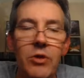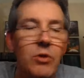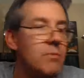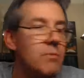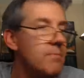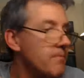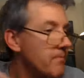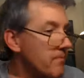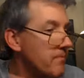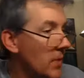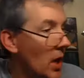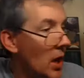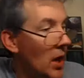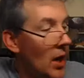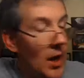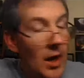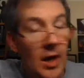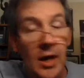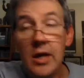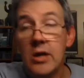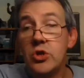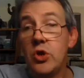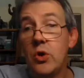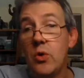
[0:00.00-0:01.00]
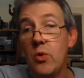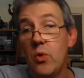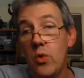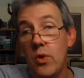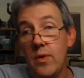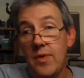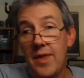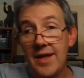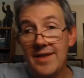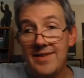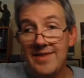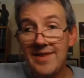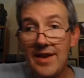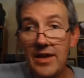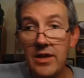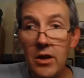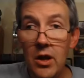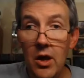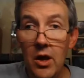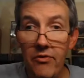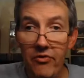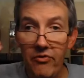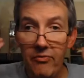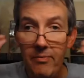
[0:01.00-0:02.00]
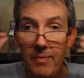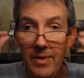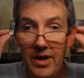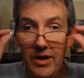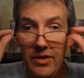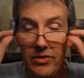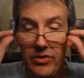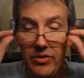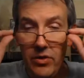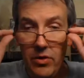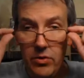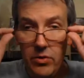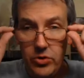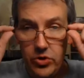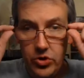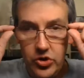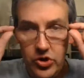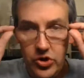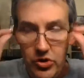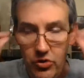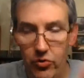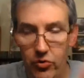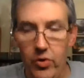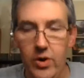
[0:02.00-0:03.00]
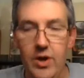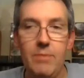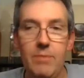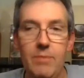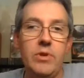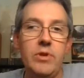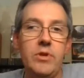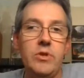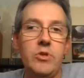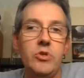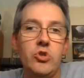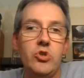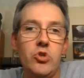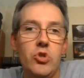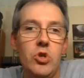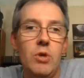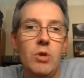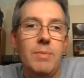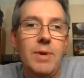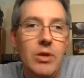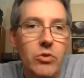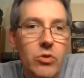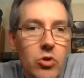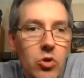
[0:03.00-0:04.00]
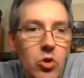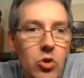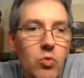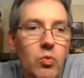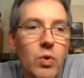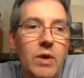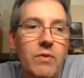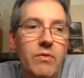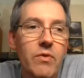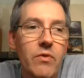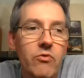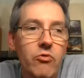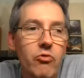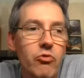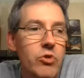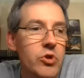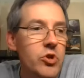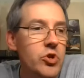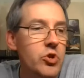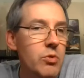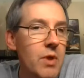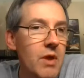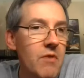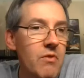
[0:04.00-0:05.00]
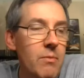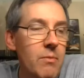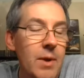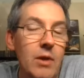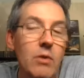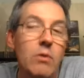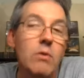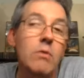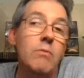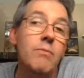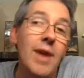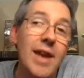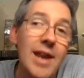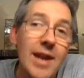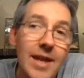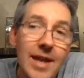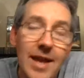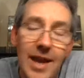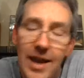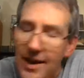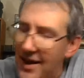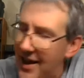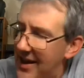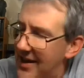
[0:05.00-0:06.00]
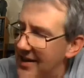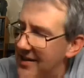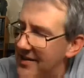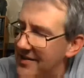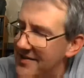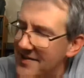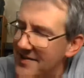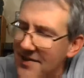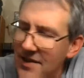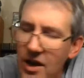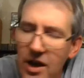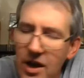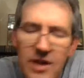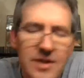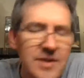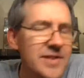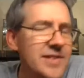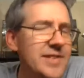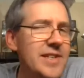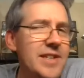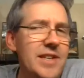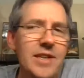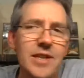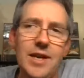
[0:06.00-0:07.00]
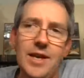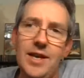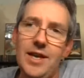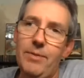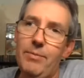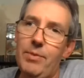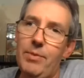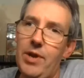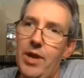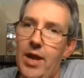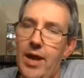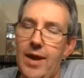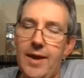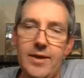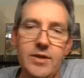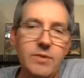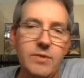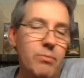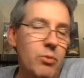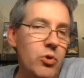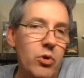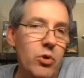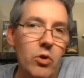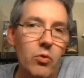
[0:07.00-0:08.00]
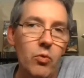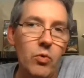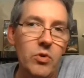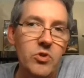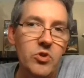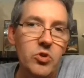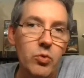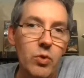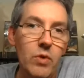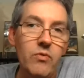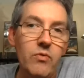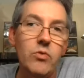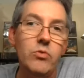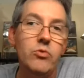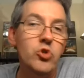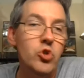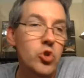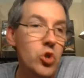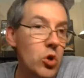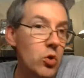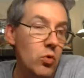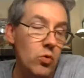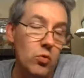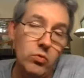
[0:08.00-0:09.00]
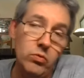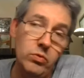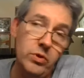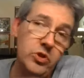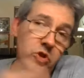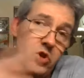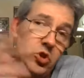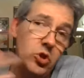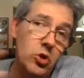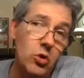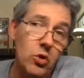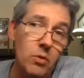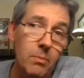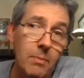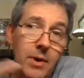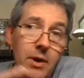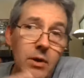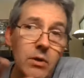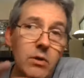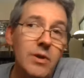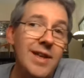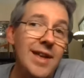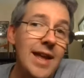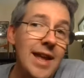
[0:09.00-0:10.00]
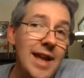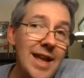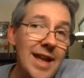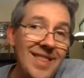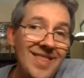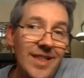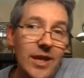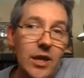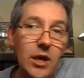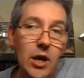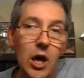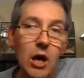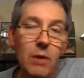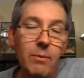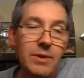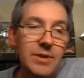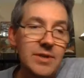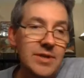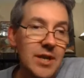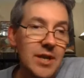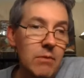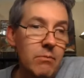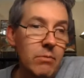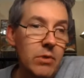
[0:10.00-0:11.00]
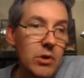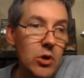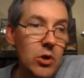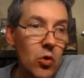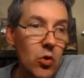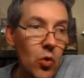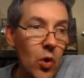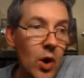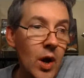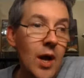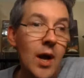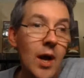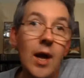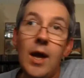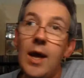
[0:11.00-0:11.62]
either. So that's enough of my thoughts and ramblings about the new wave of traditional heavy metal. And again, it is not a scene I am an expert on whatsoever. So let's talk metal in the comments down below.